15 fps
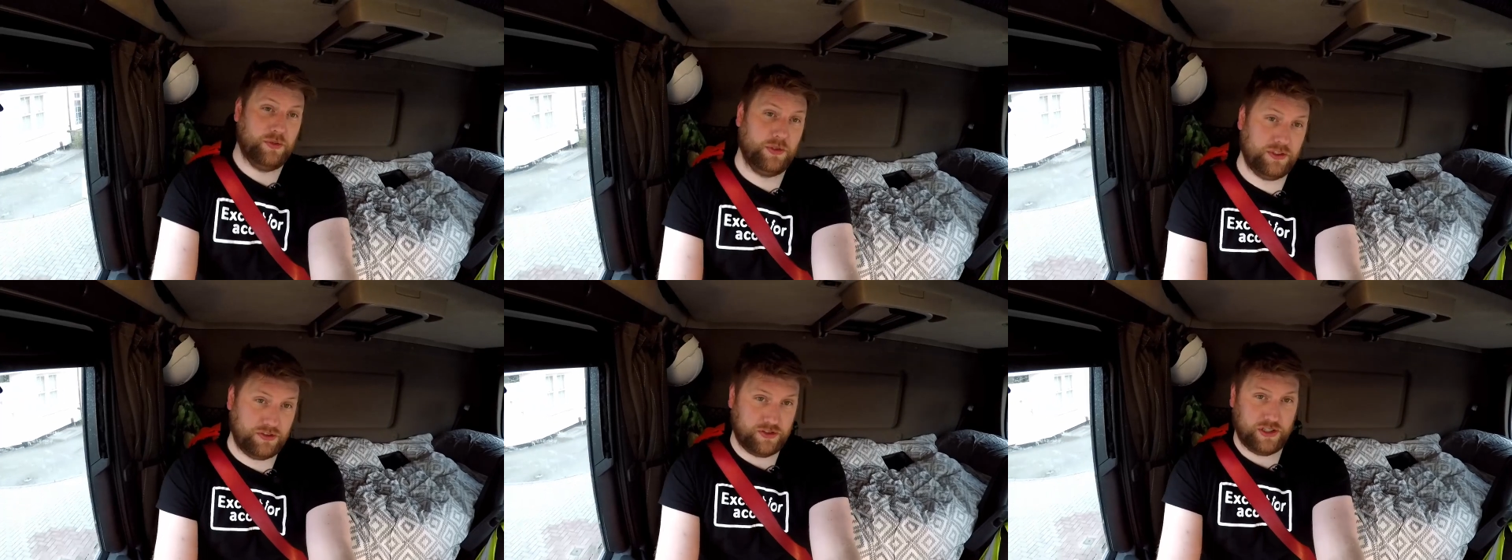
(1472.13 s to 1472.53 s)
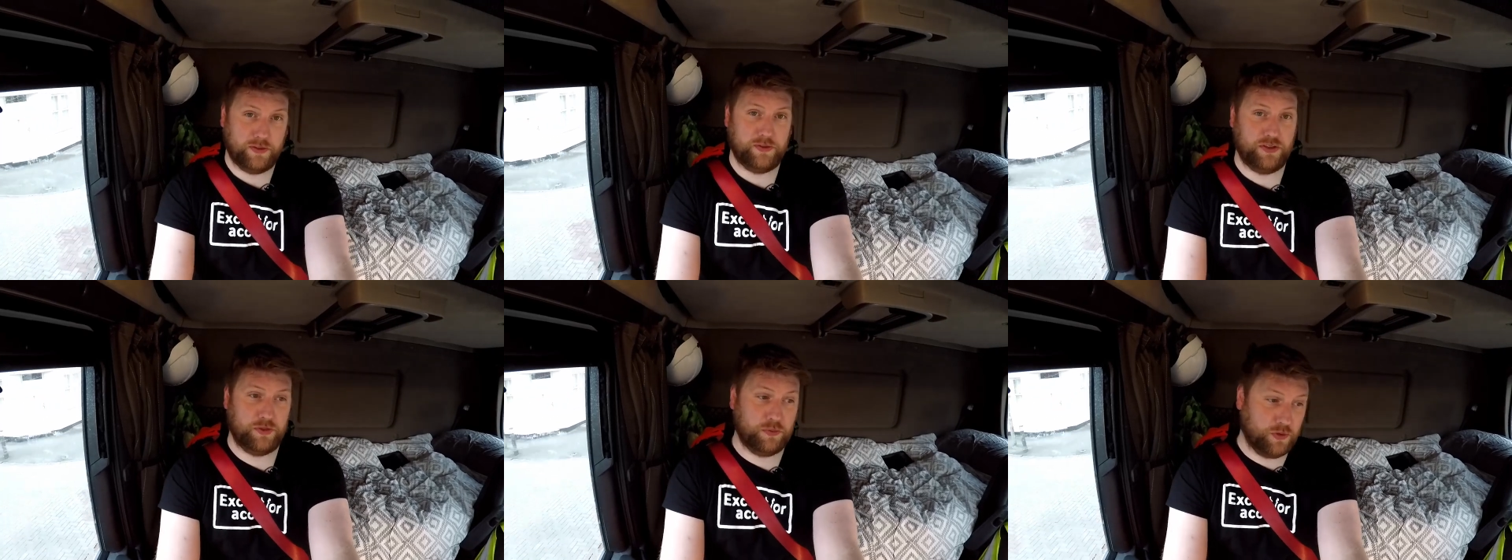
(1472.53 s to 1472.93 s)
we
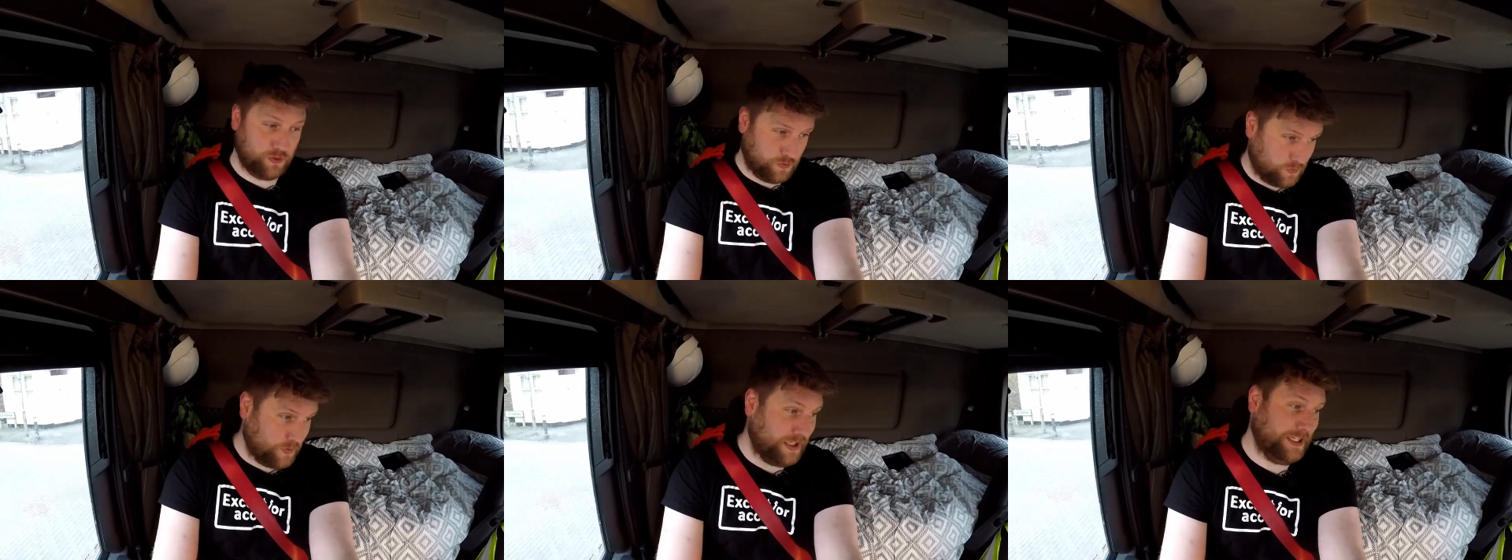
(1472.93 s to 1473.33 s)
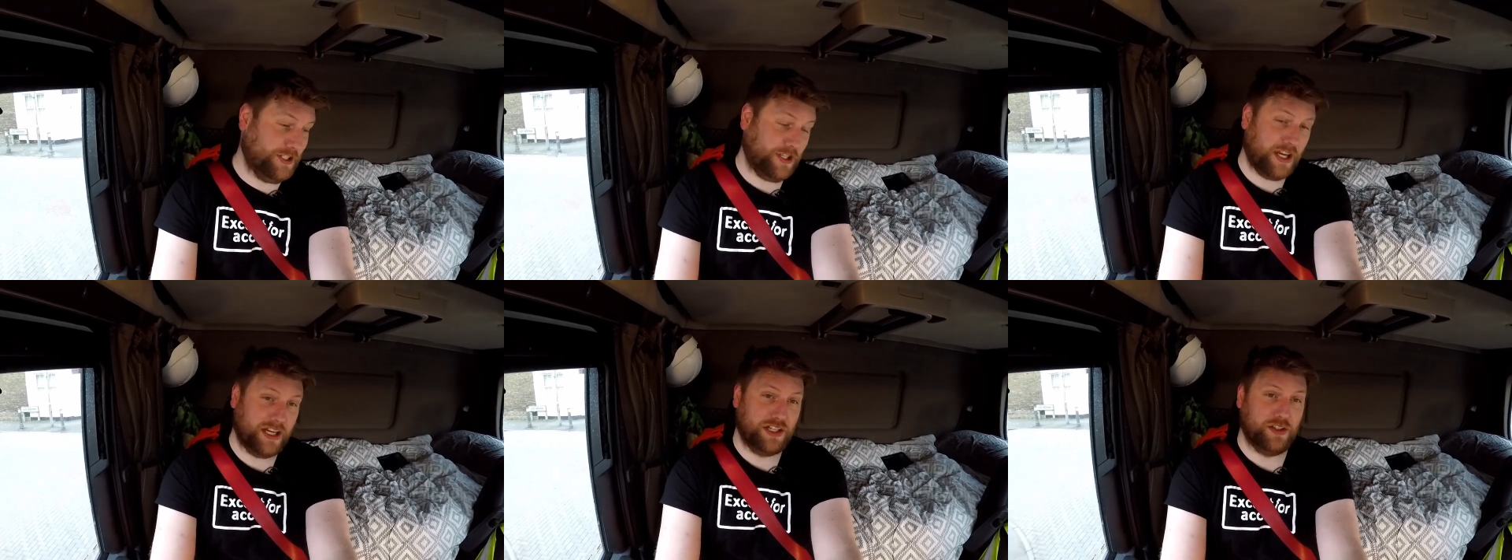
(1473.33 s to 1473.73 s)
discovered wouldn't reach
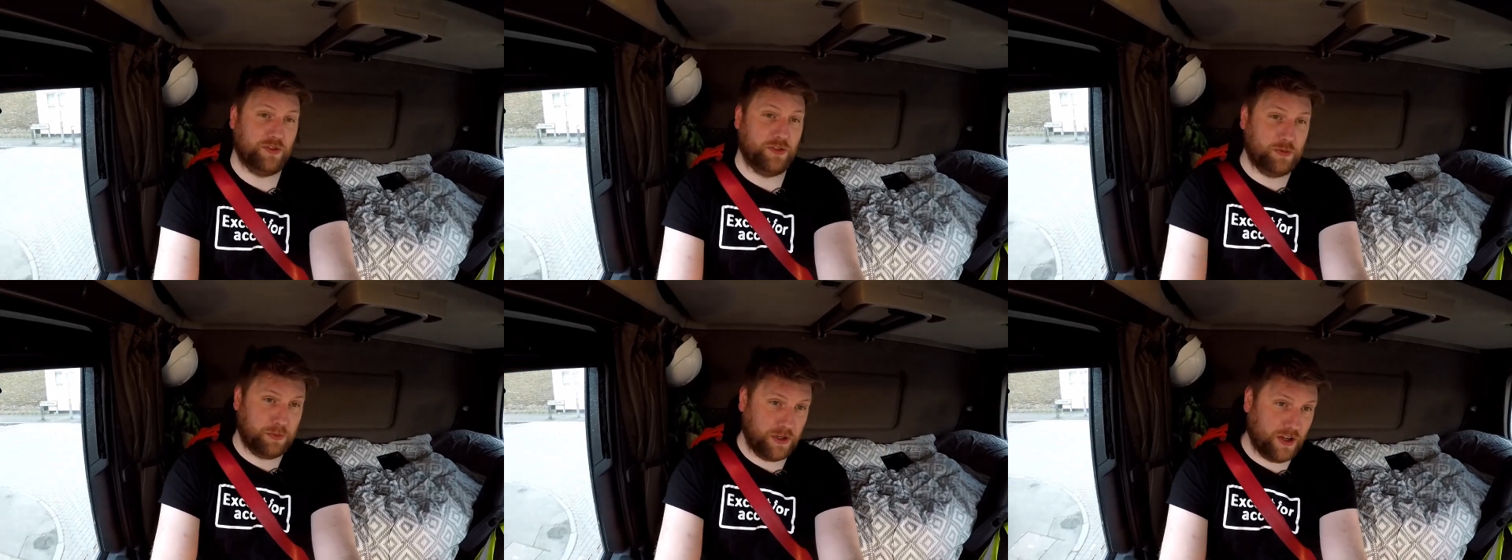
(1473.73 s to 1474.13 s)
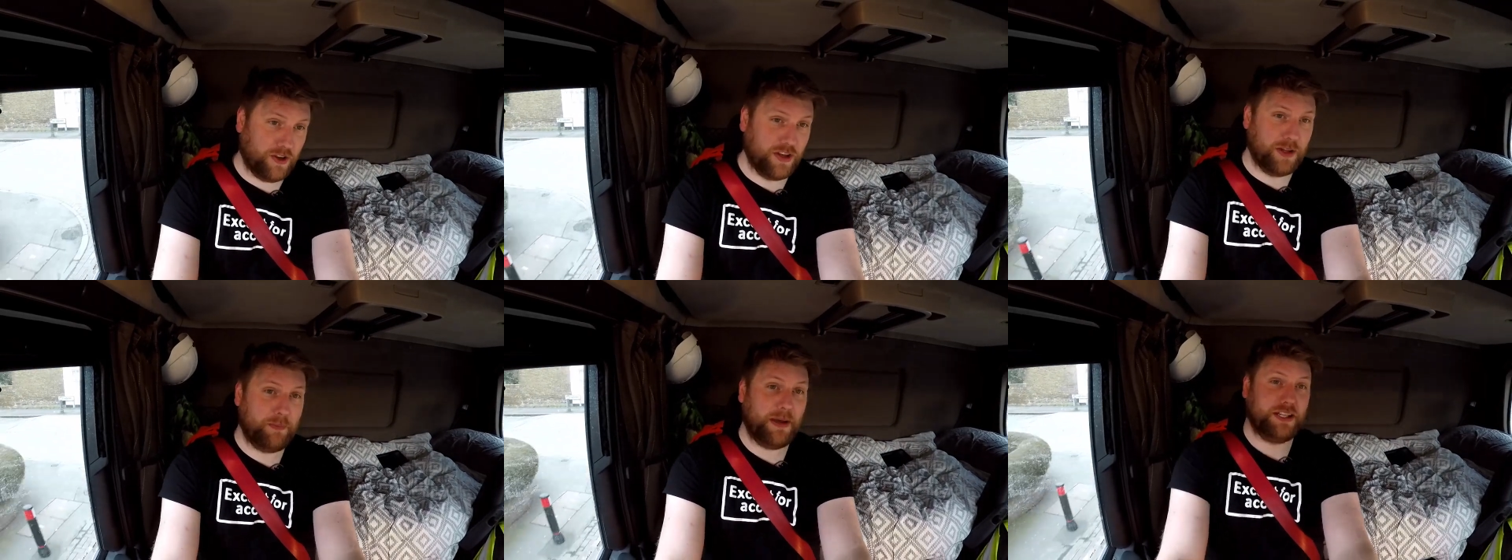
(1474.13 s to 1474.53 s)
high enough to put it on
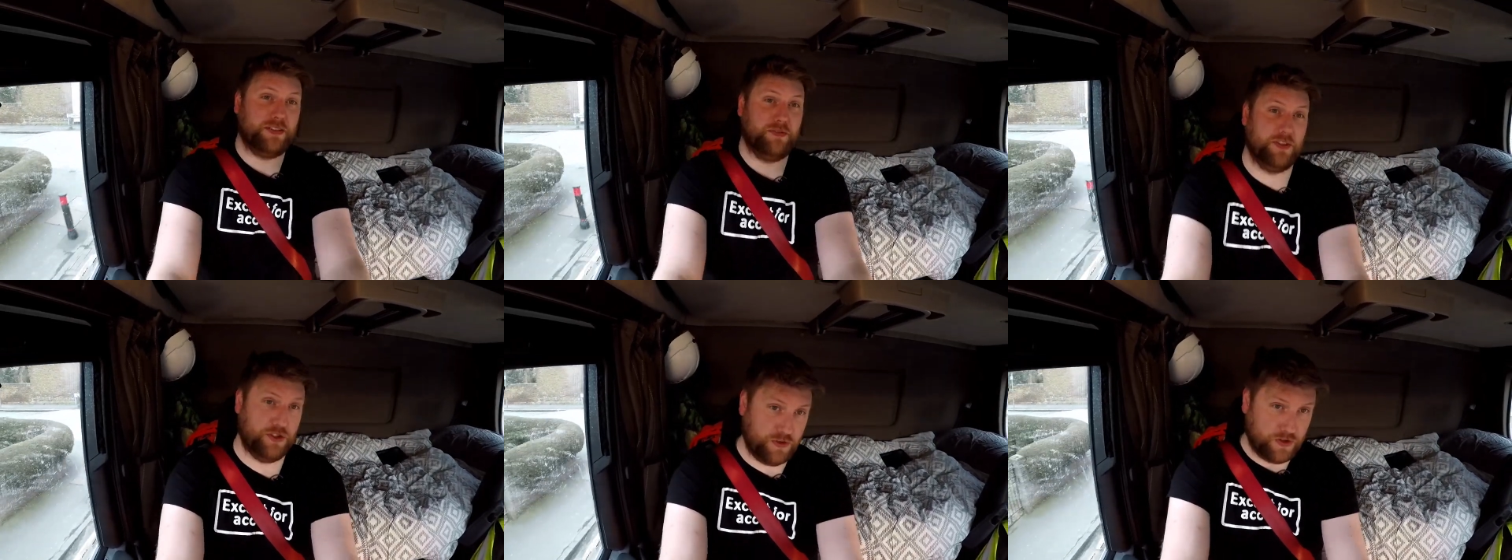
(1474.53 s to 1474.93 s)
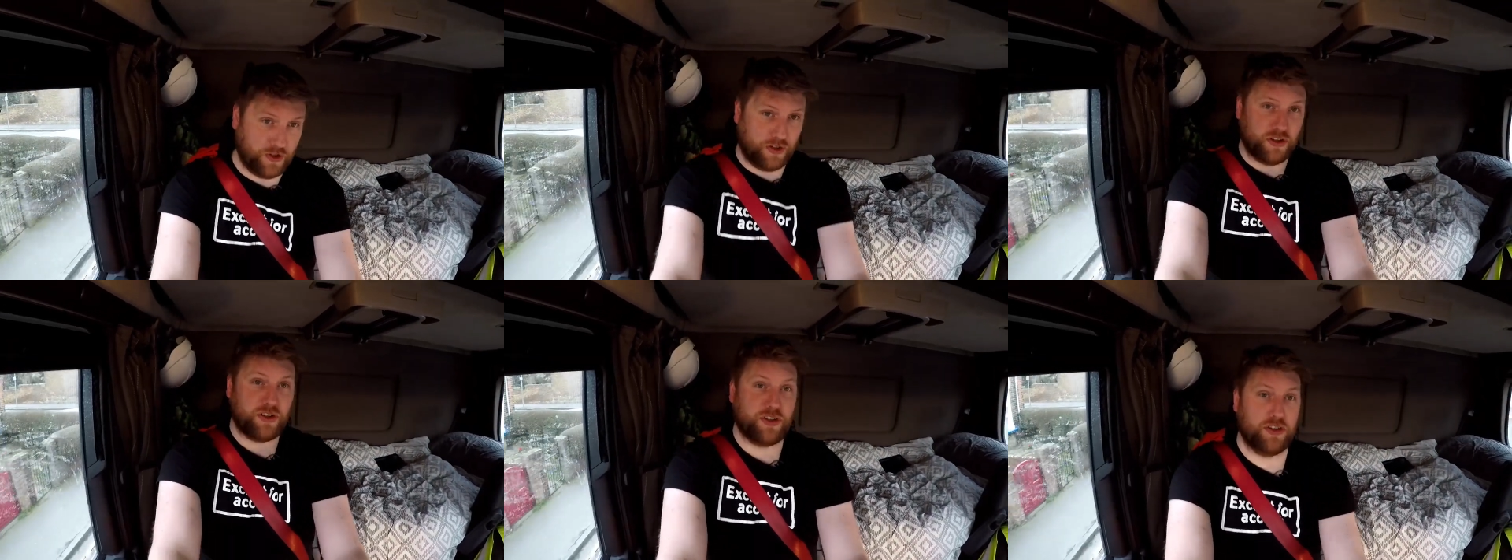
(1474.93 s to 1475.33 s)
the bed of the
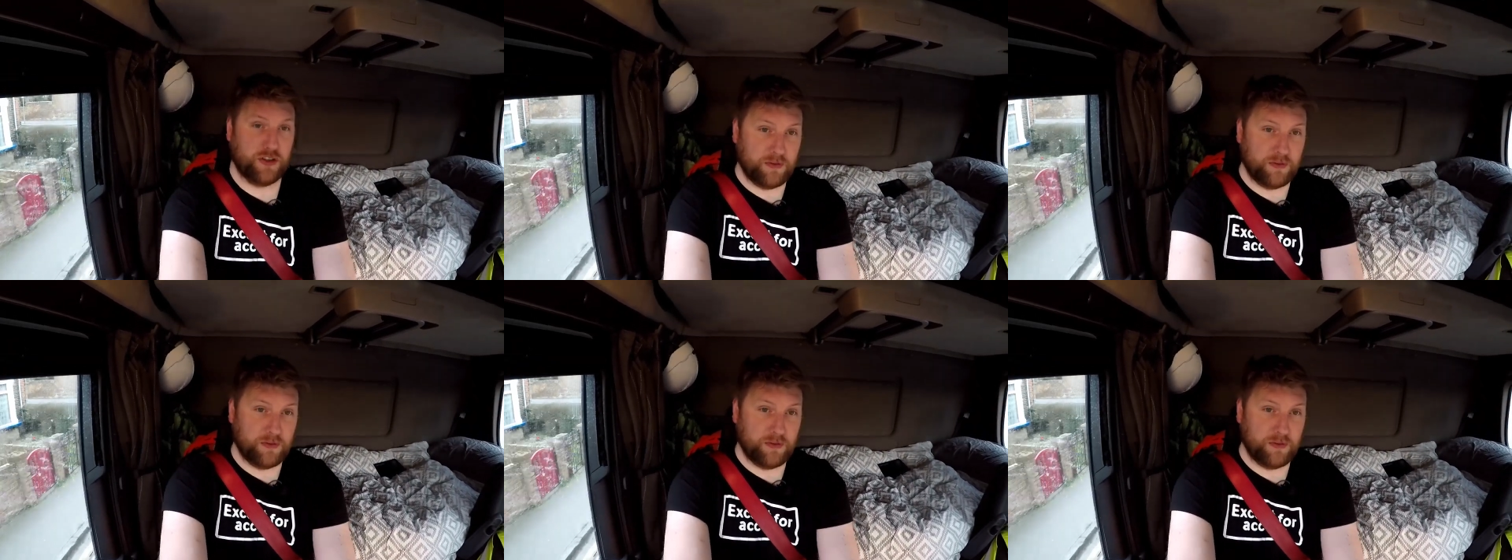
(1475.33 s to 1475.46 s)
truck.